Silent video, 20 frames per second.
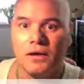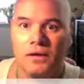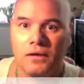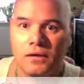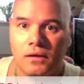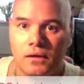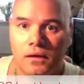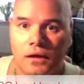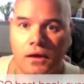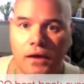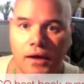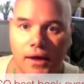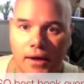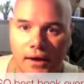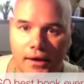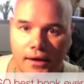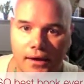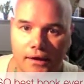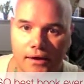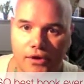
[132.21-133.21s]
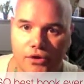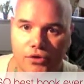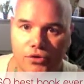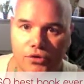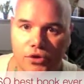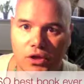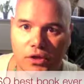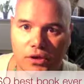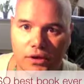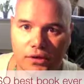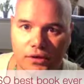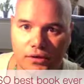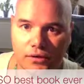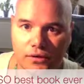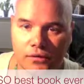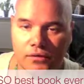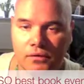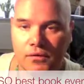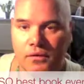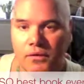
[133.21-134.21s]
you learn
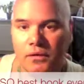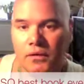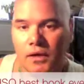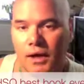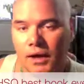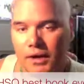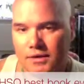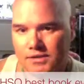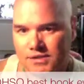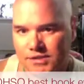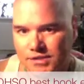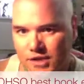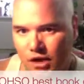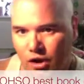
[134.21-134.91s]
how to dance,